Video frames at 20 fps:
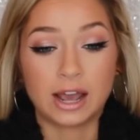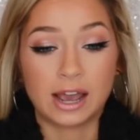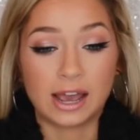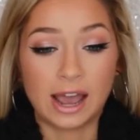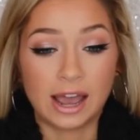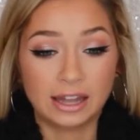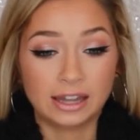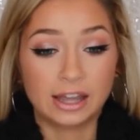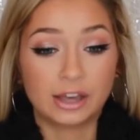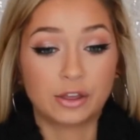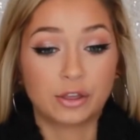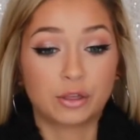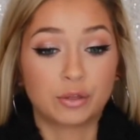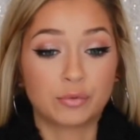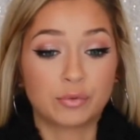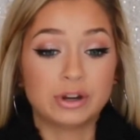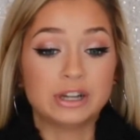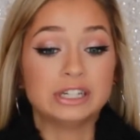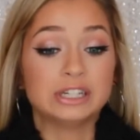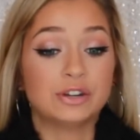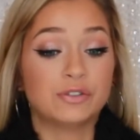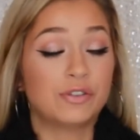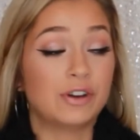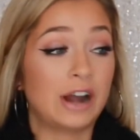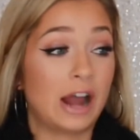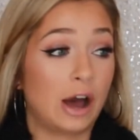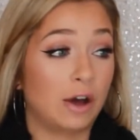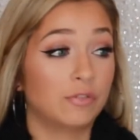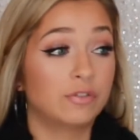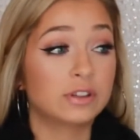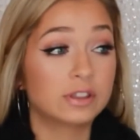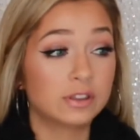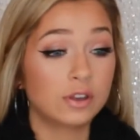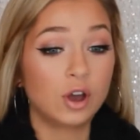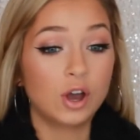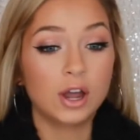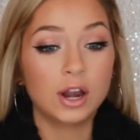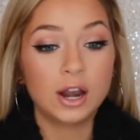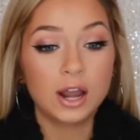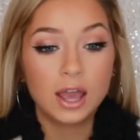I had like 3 different outfits
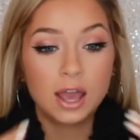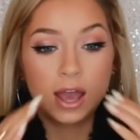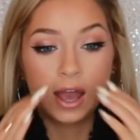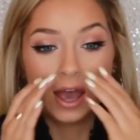on,